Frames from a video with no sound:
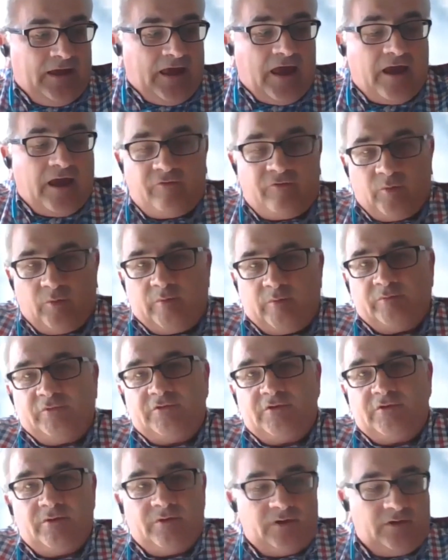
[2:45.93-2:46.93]
everyone
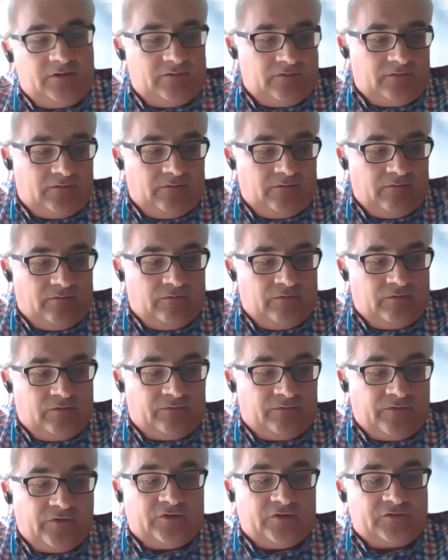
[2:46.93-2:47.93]
was doing the
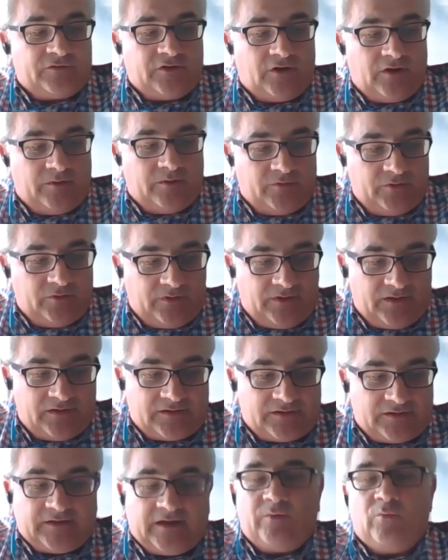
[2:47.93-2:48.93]
first time doing it
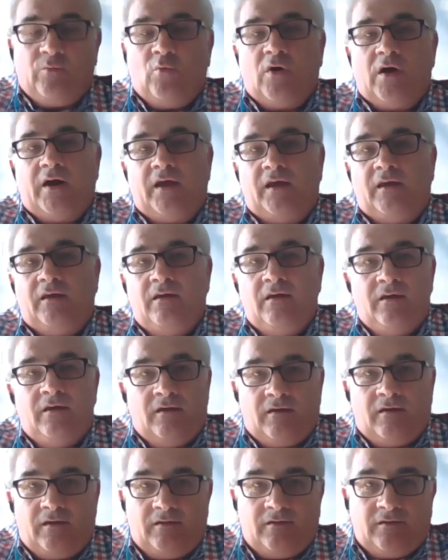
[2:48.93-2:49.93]
the same way
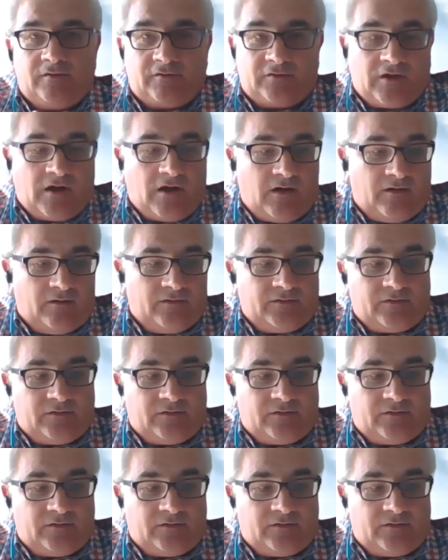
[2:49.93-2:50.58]
in the start